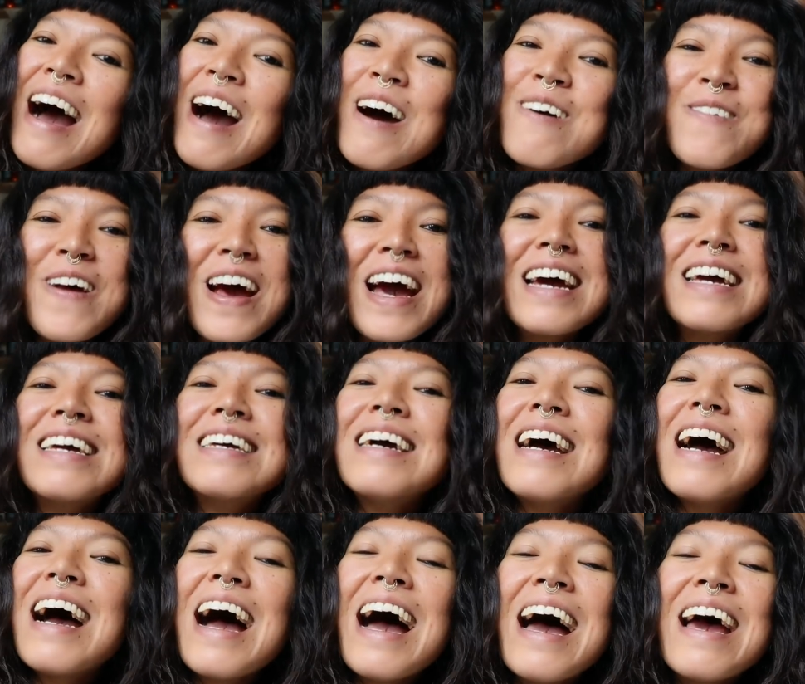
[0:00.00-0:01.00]
All right,
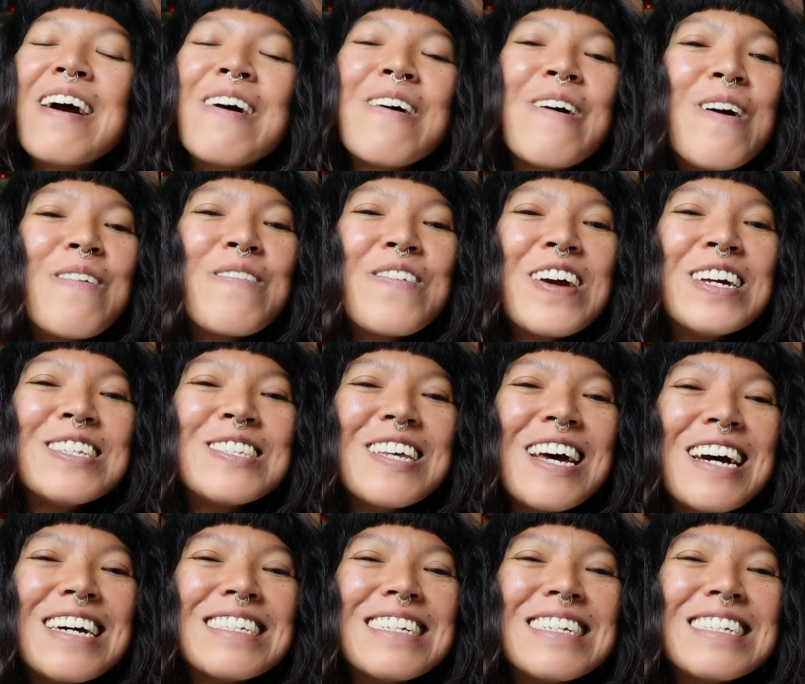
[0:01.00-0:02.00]
I hope you
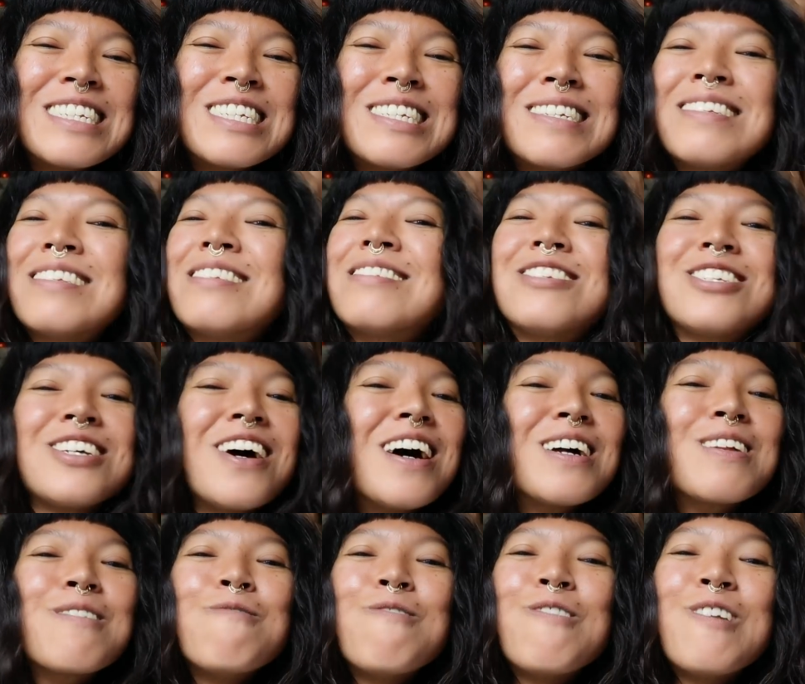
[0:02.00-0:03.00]
enjoyed this
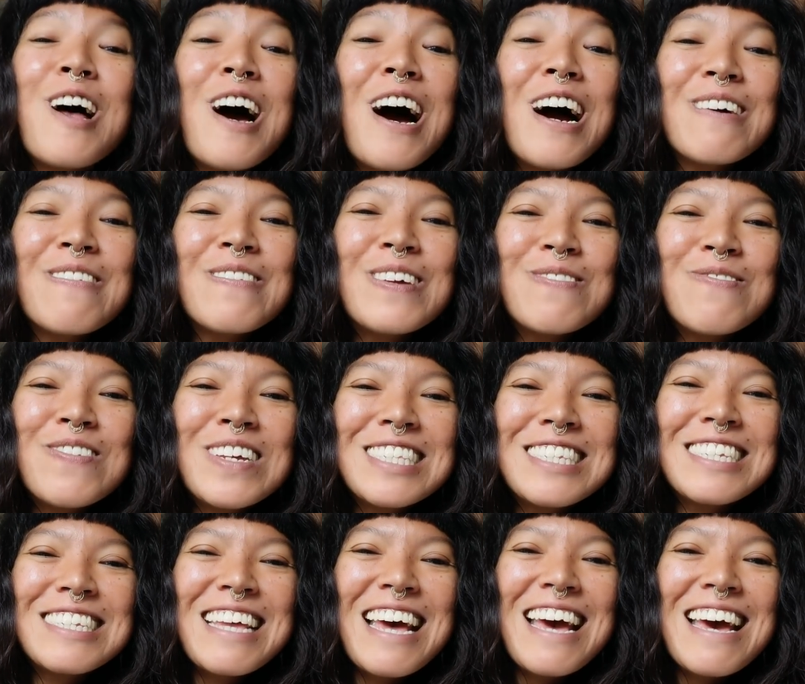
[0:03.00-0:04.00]
short vlog with me
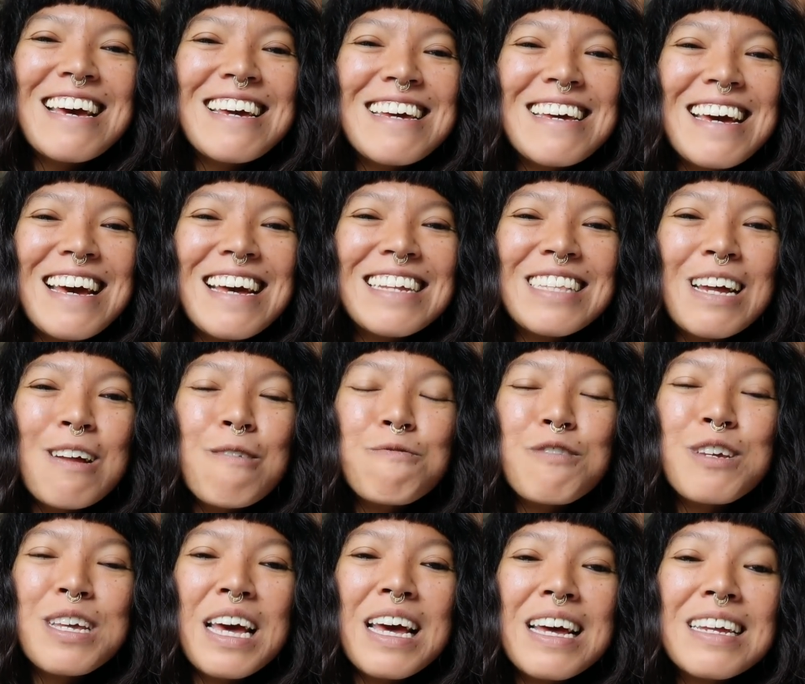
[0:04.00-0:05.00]
today, and don't
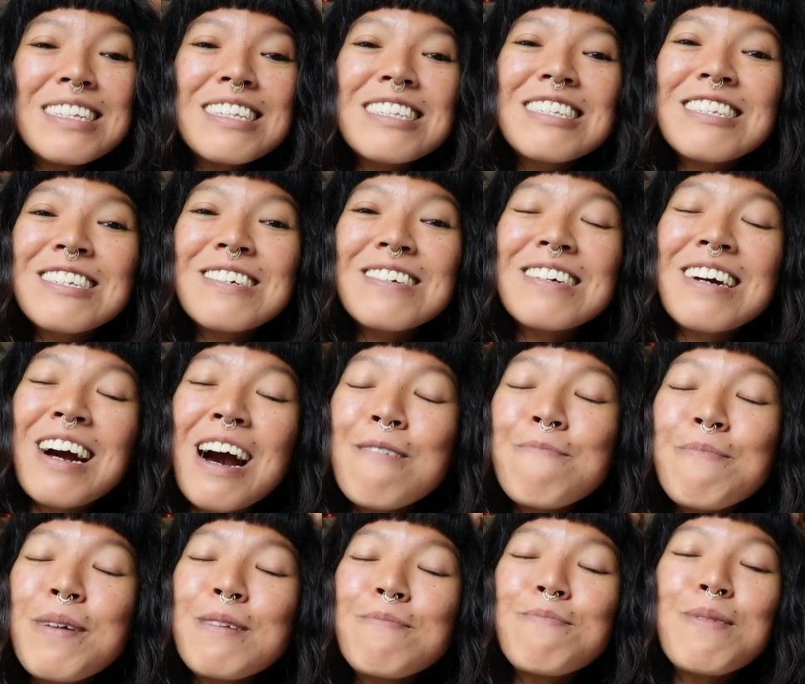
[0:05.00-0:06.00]
forget to
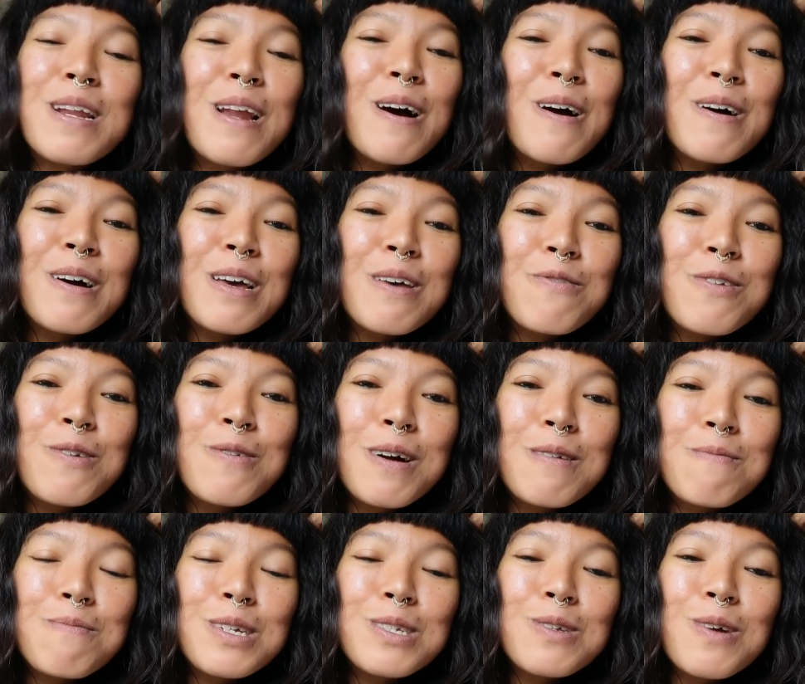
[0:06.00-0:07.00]
comment below if you
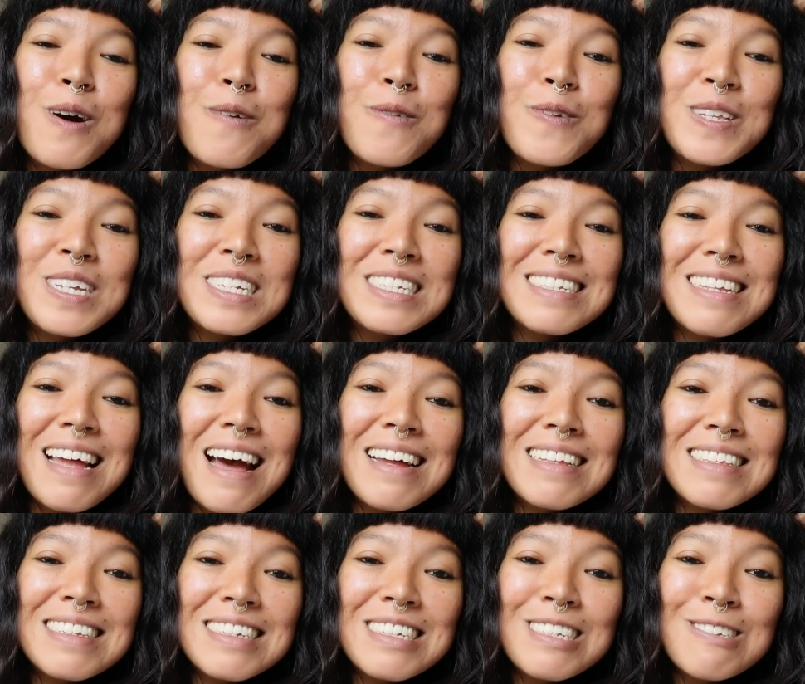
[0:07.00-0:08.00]
want me to already
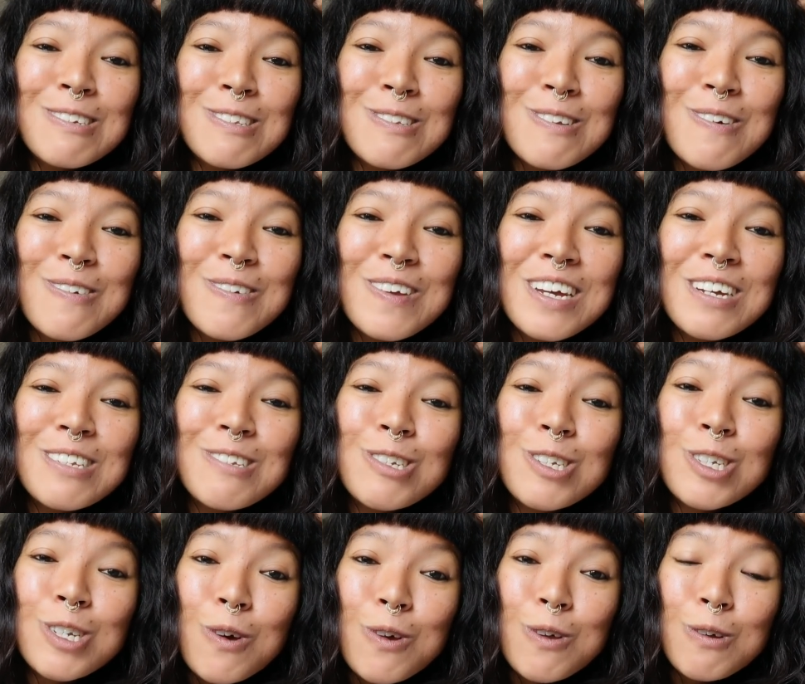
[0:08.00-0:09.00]
start this tutorial to
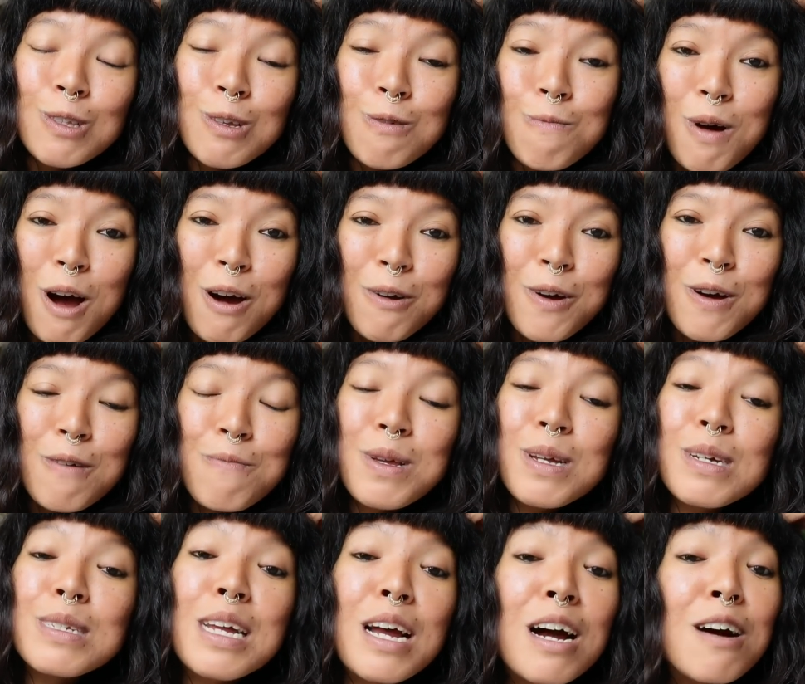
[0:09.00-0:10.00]
show you tomorrow,
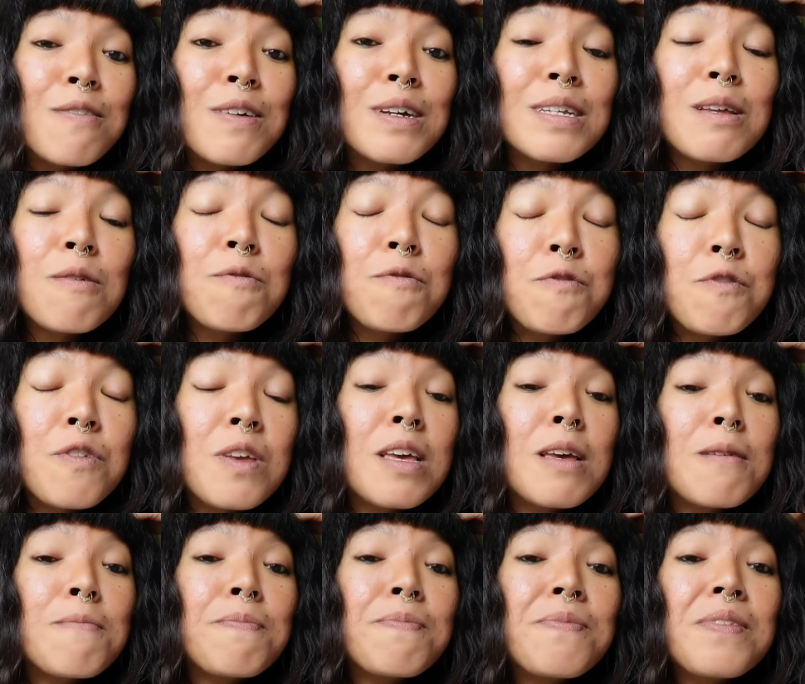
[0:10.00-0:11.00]
because I already
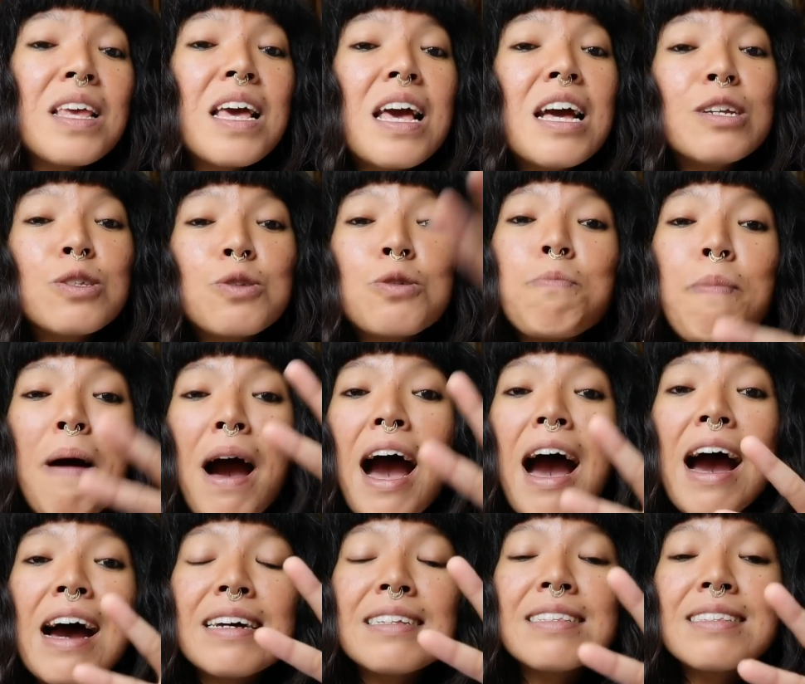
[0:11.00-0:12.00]
filmed two
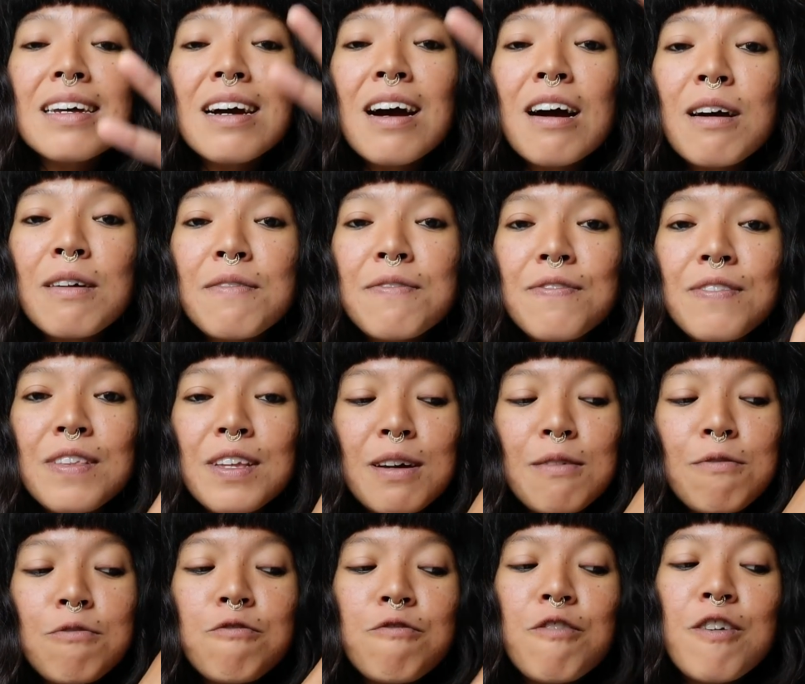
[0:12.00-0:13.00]
parts of
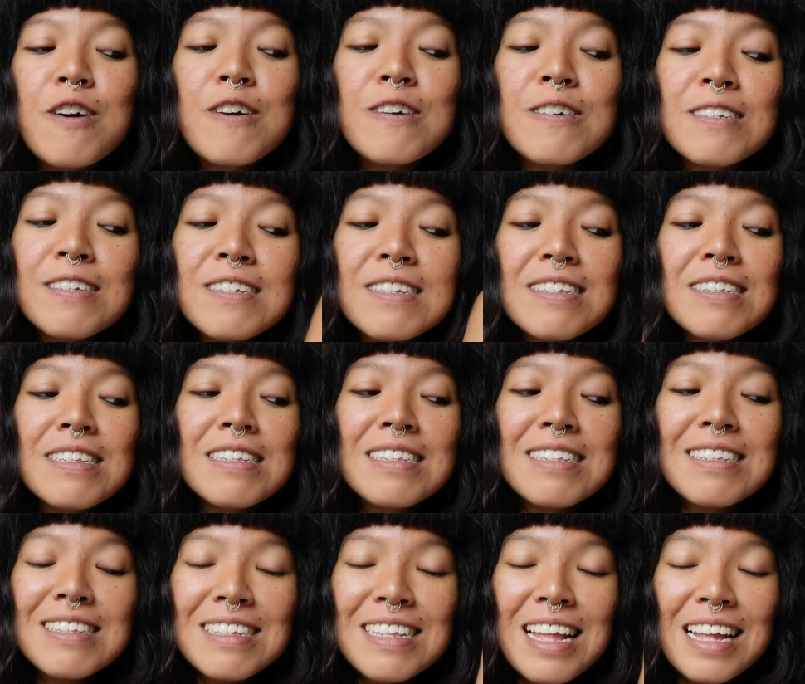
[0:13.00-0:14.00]
the first
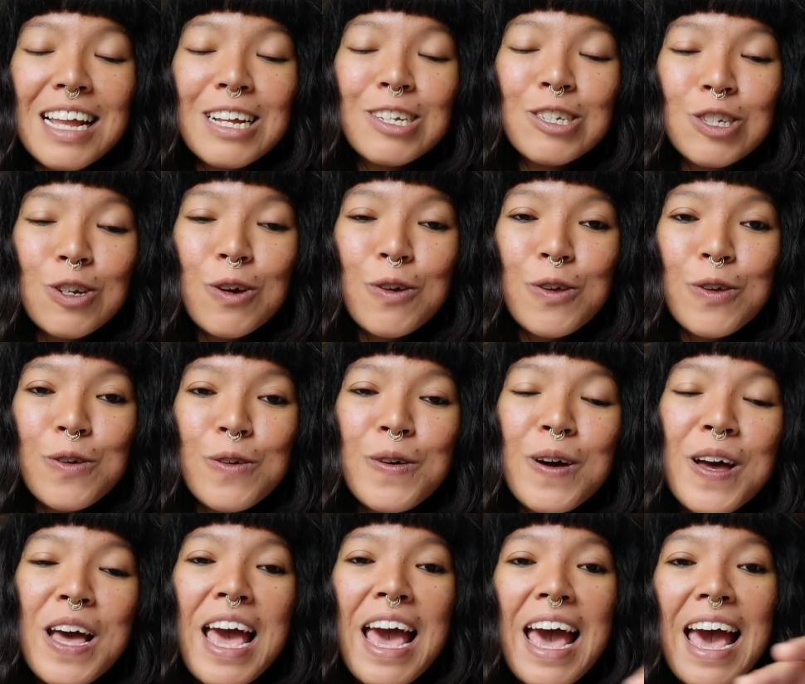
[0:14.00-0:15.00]
that I show you
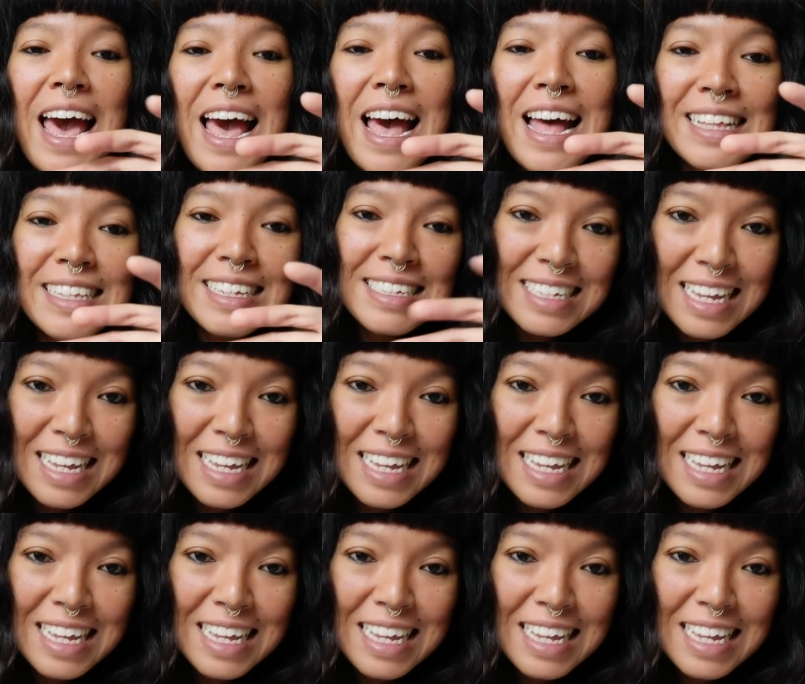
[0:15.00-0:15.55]
and the